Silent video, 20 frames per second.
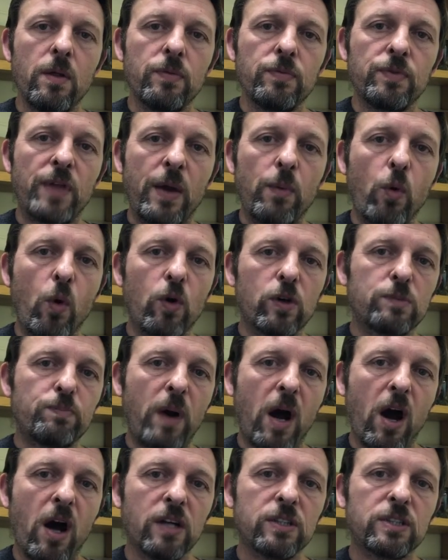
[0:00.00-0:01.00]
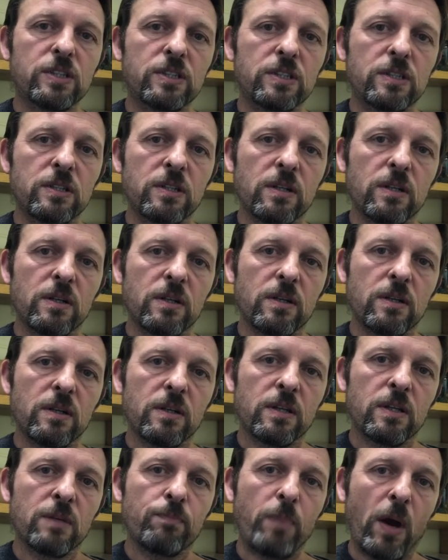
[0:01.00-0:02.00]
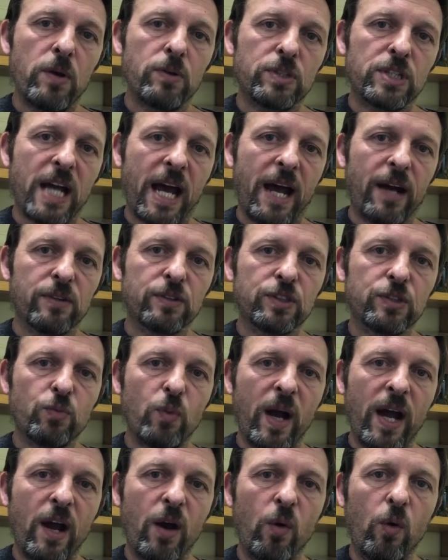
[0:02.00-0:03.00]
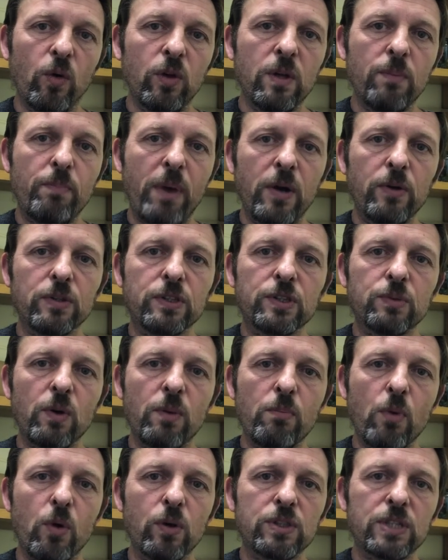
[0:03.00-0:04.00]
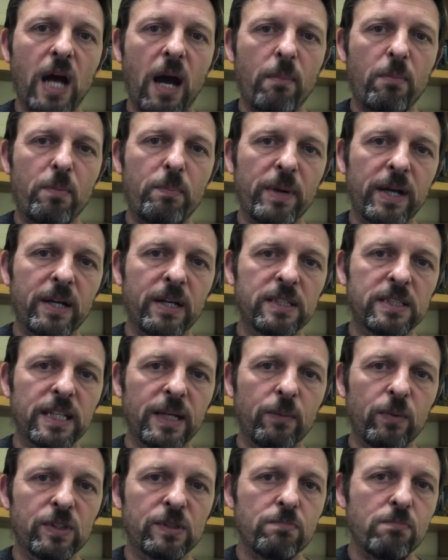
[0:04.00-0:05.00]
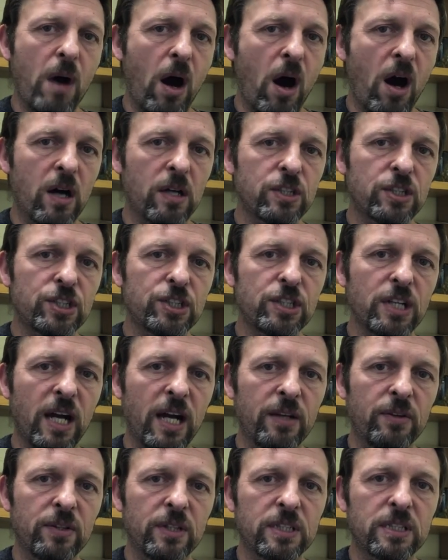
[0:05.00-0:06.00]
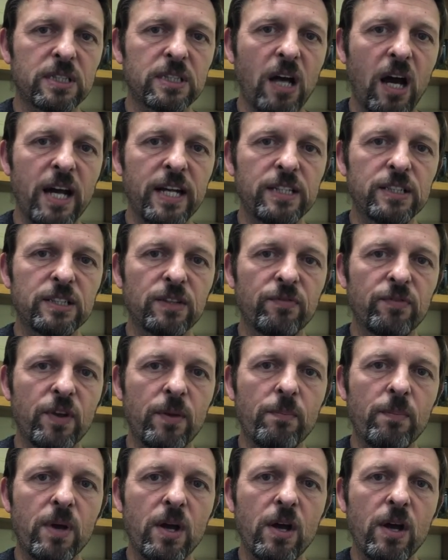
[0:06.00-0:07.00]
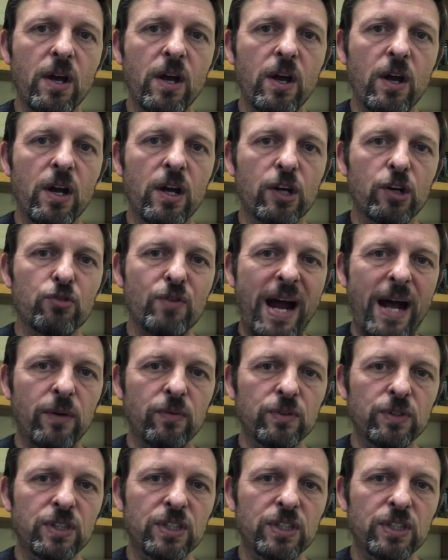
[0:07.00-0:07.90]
They walked past the boathouse where all the boats were moored up because it was March and the sides of them ground